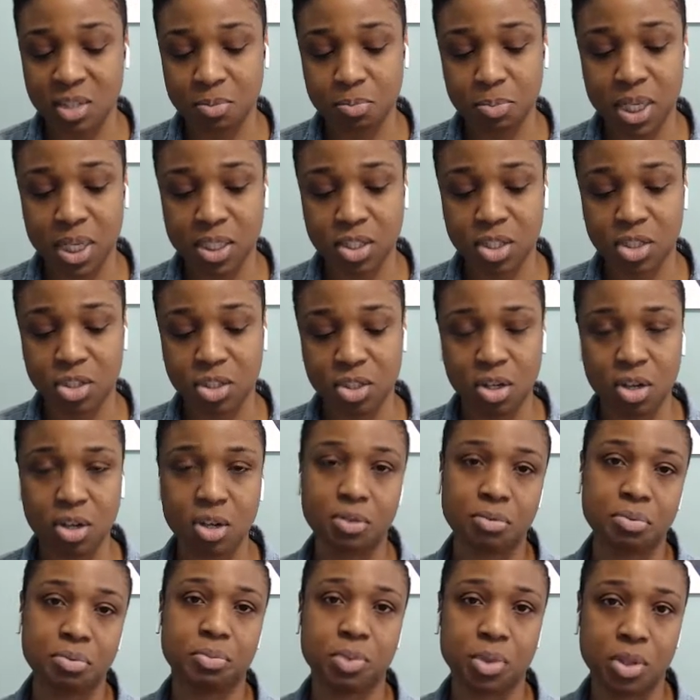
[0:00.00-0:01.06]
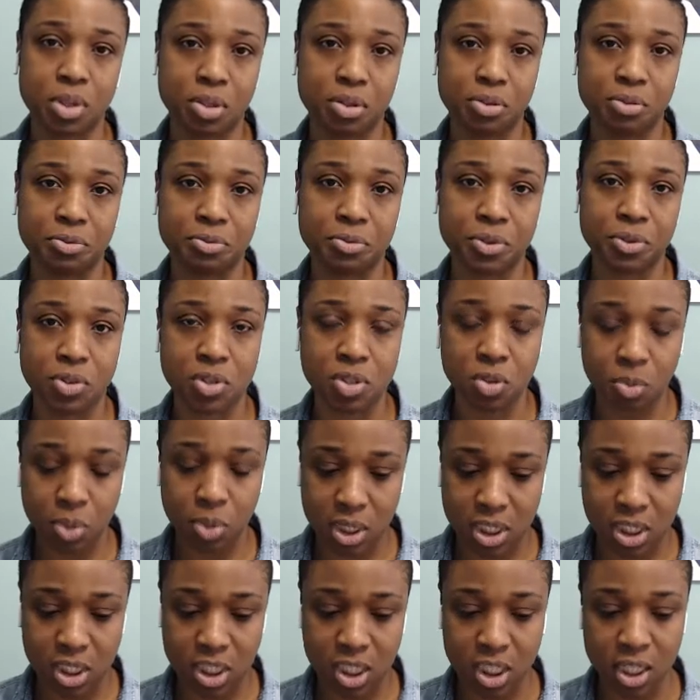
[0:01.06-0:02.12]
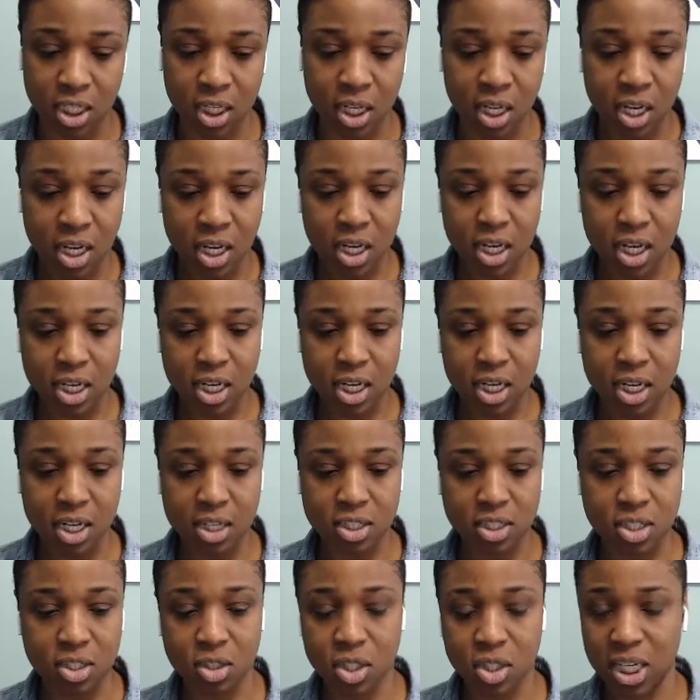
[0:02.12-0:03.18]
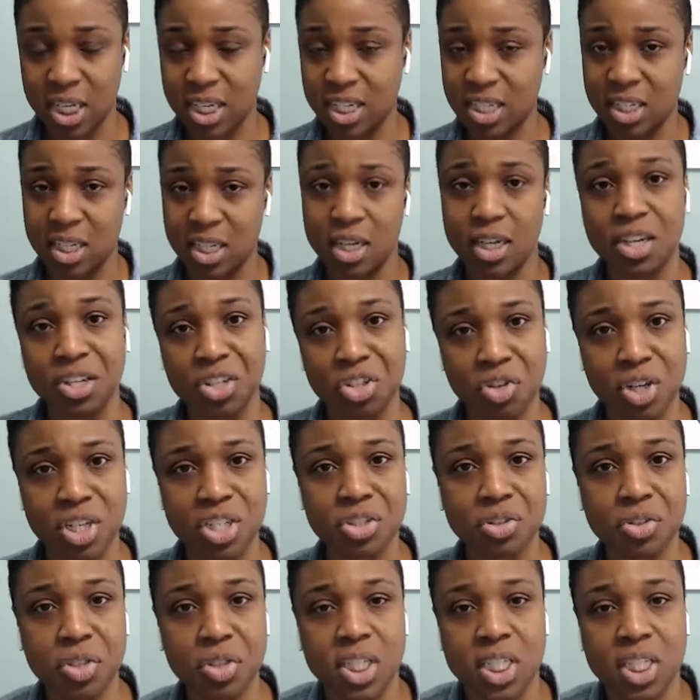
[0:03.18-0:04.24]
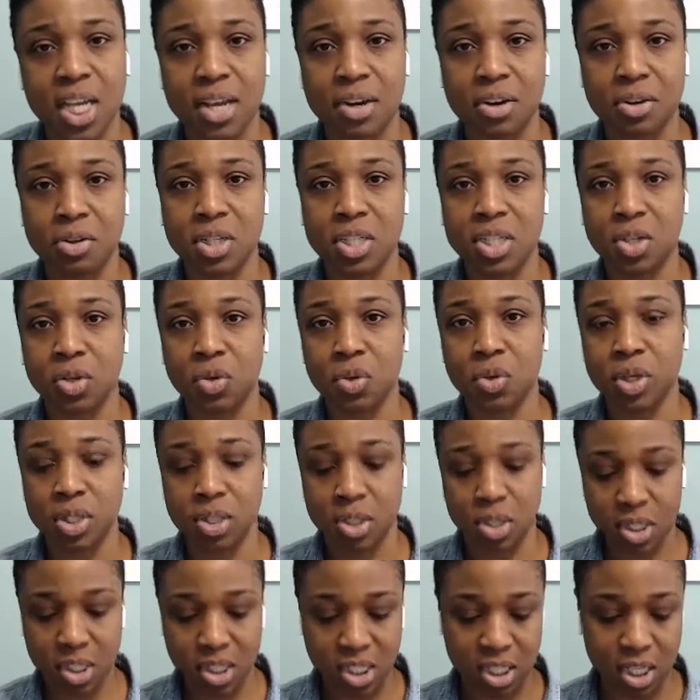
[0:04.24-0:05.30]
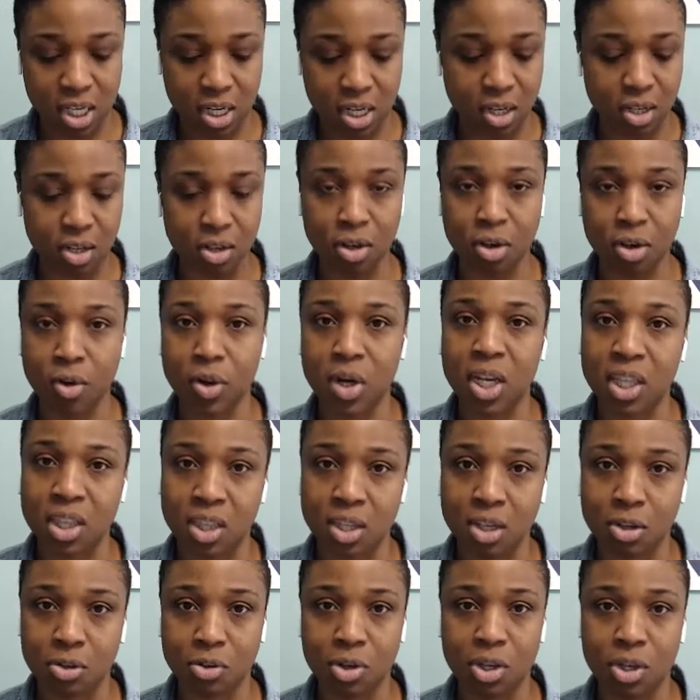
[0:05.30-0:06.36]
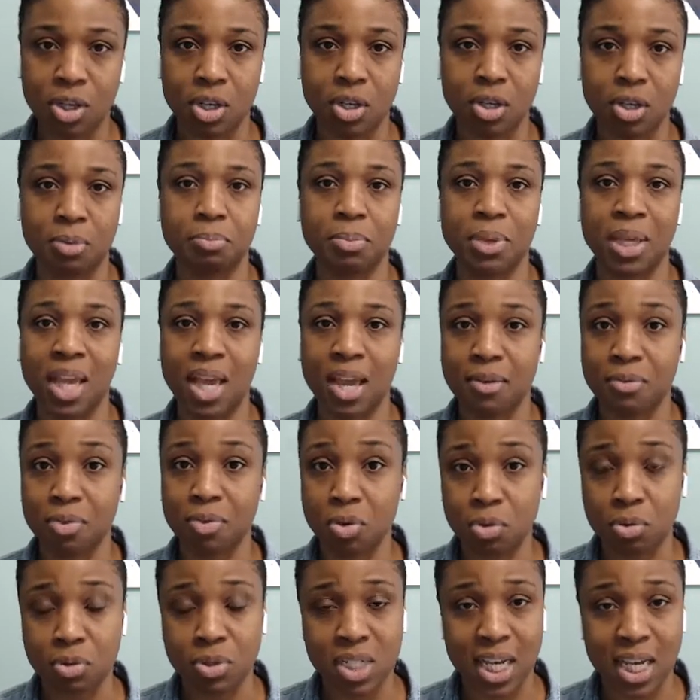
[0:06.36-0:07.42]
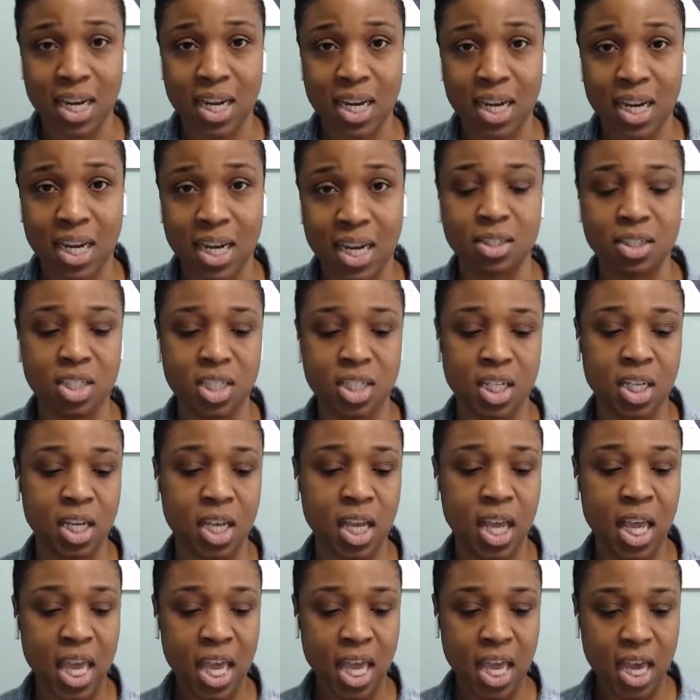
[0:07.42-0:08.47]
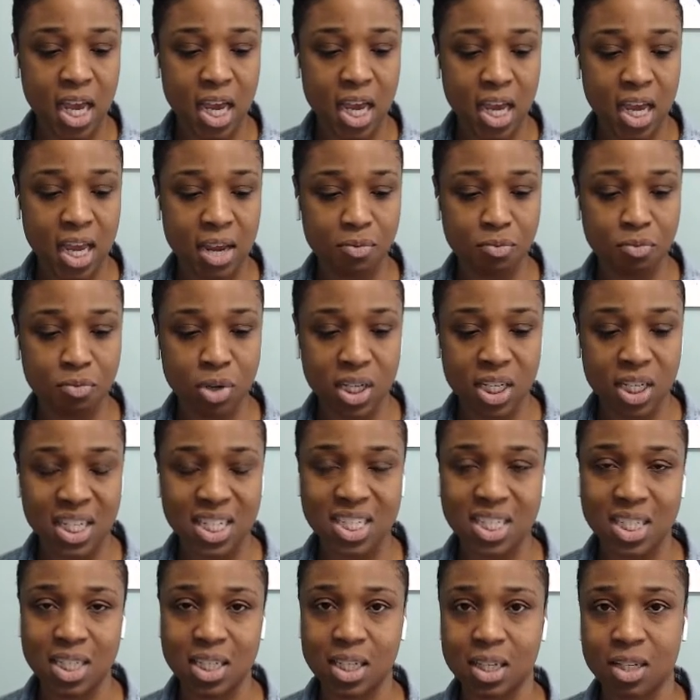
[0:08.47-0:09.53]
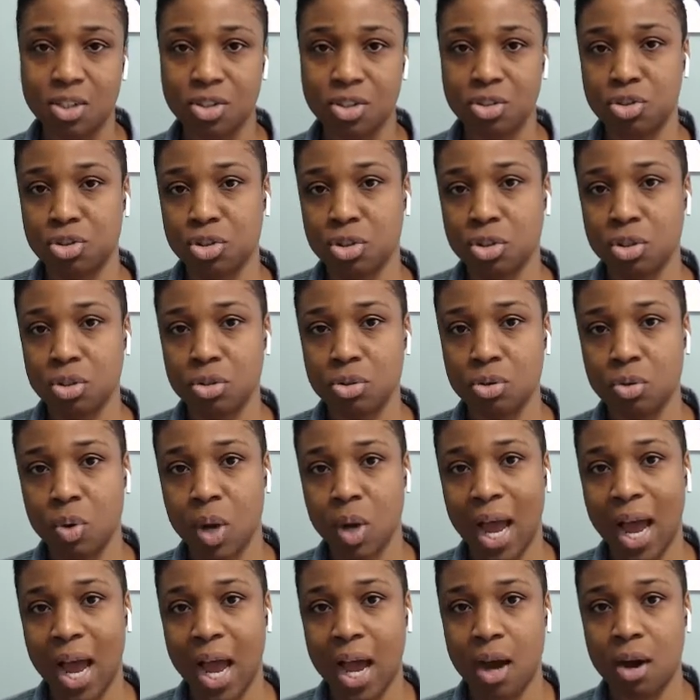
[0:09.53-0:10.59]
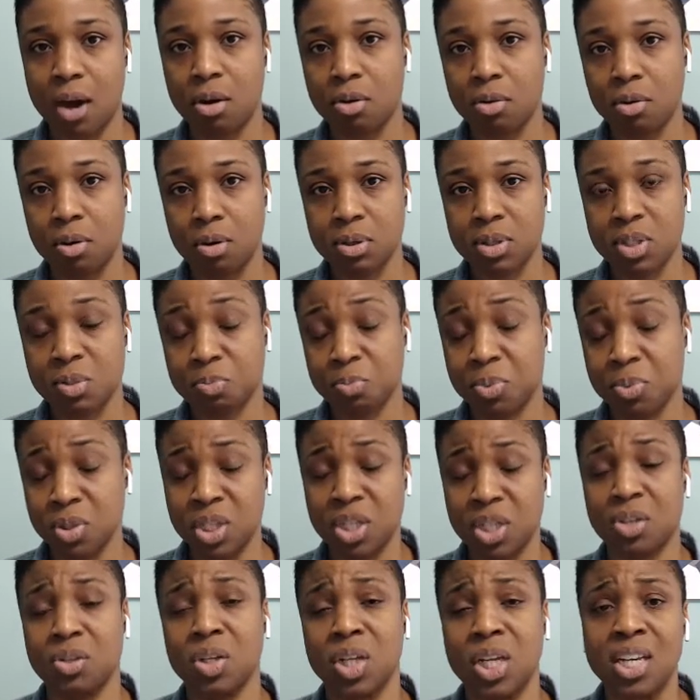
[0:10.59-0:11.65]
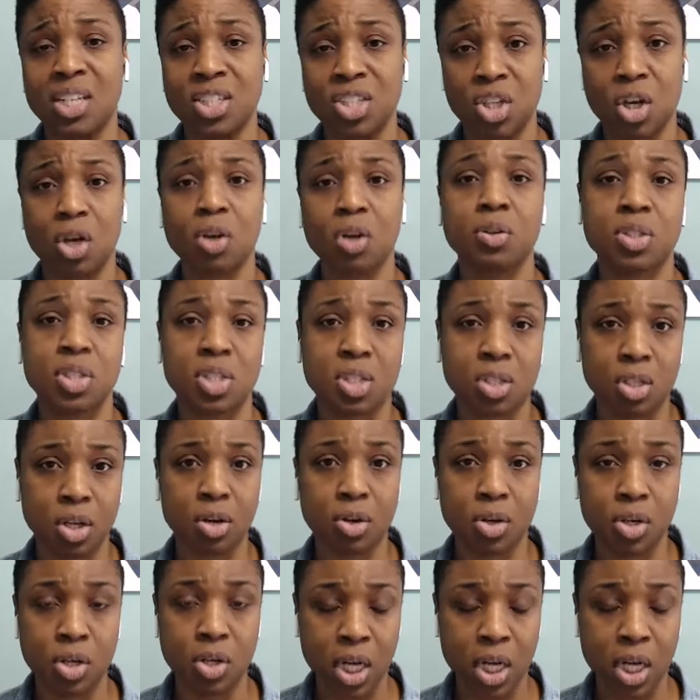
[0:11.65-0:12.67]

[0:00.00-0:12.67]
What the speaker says: But to start off with your first question, so like I said, an instructional designer is going to study learning theory, behavioral psychology, and really dig into how particularly adults learn.